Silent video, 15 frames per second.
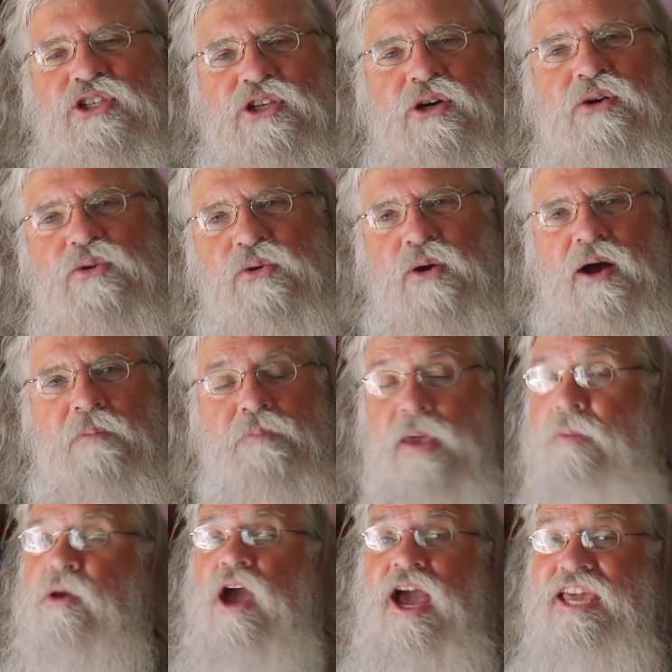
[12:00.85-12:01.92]
so
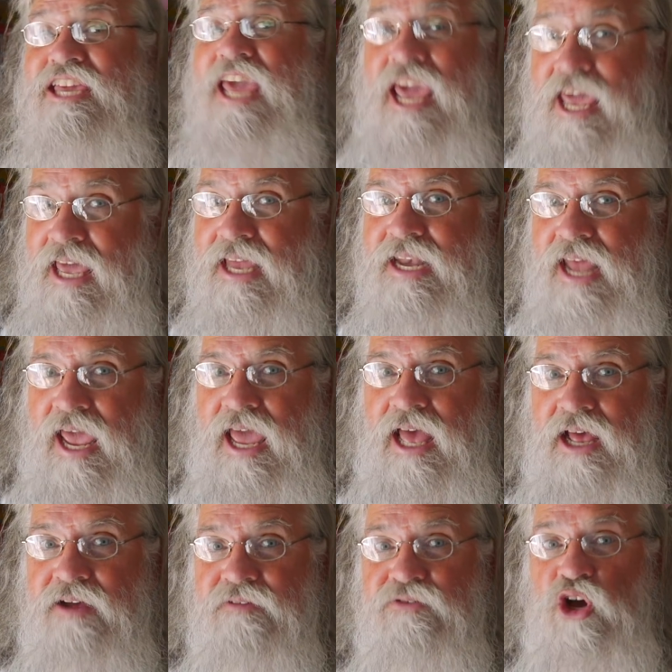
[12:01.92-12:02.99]
maybe I can
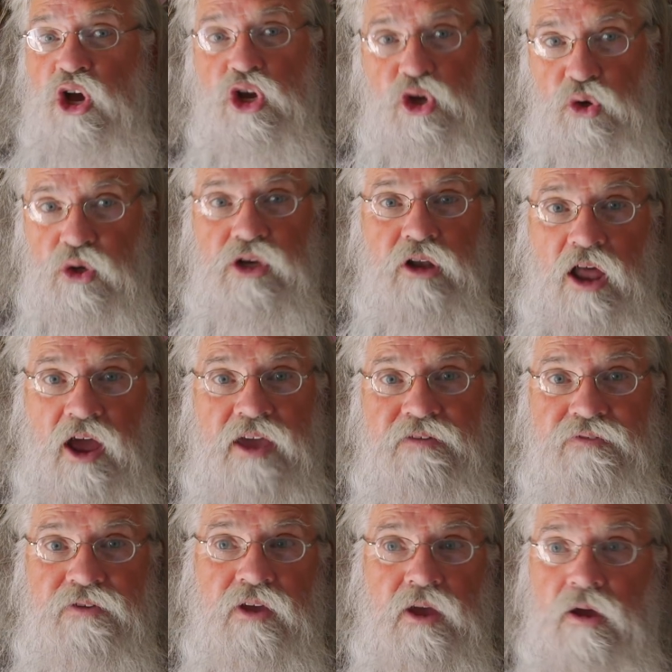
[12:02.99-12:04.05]
have a good
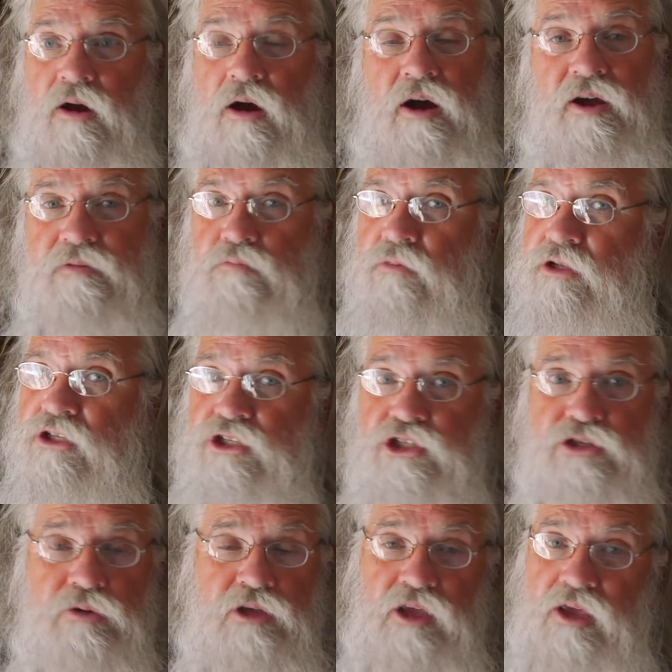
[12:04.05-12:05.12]
life on
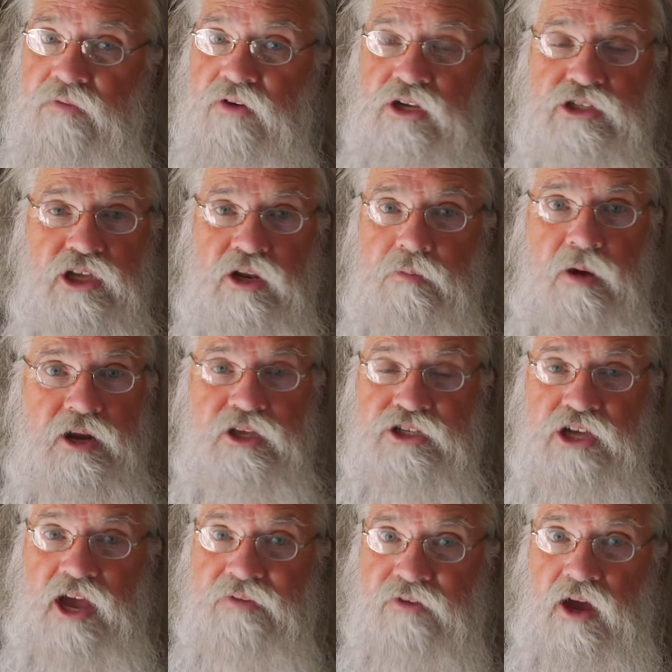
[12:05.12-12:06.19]
even as little money
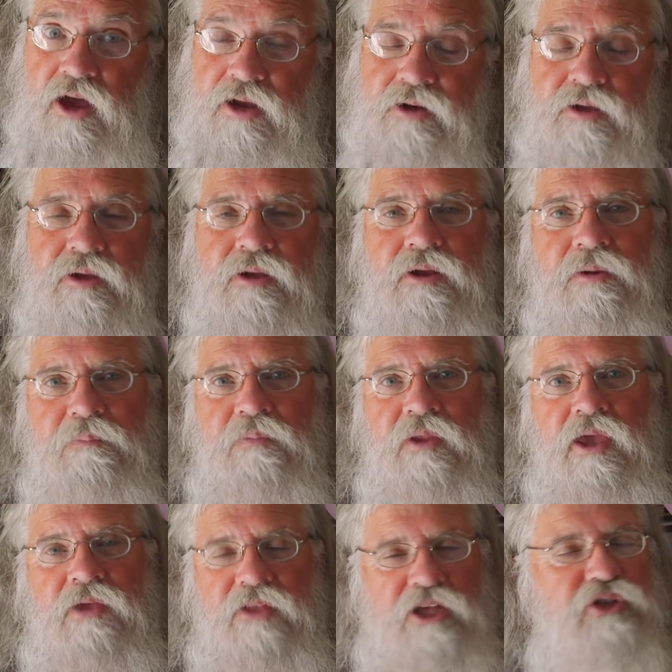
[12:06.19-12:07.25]
as I've got.
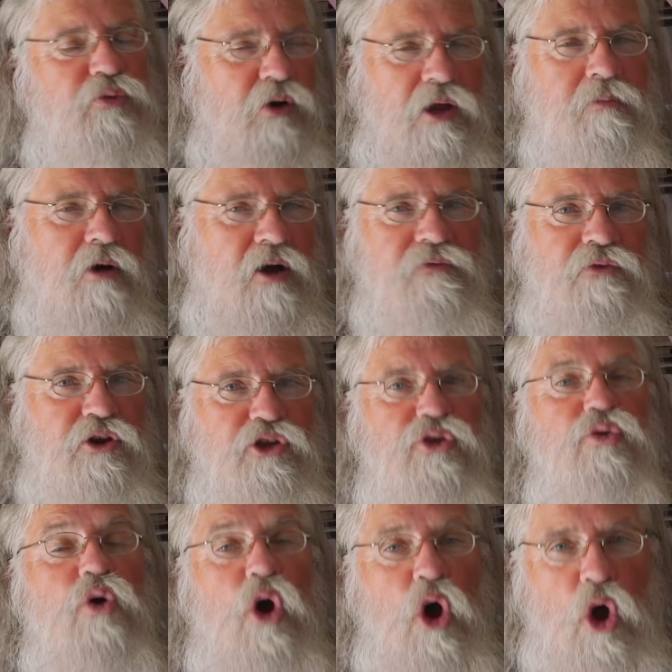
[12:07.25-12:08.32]
And that's what I'm offering
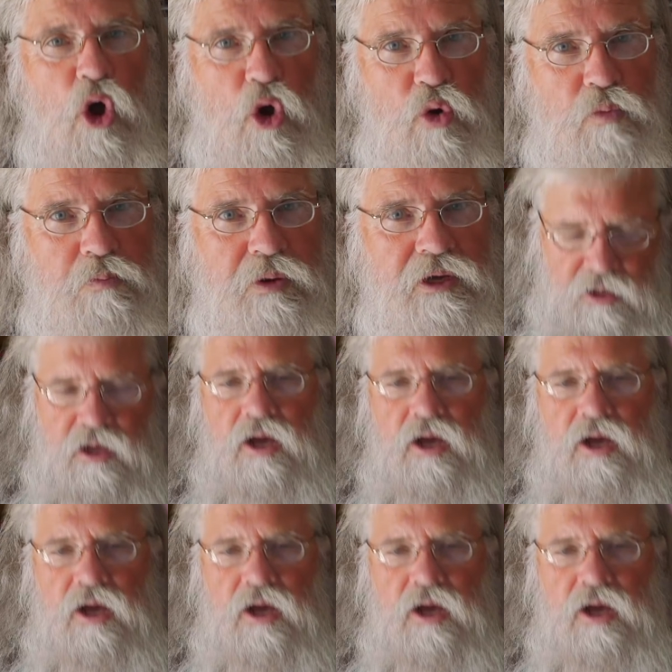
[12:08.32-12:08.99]
you, hope.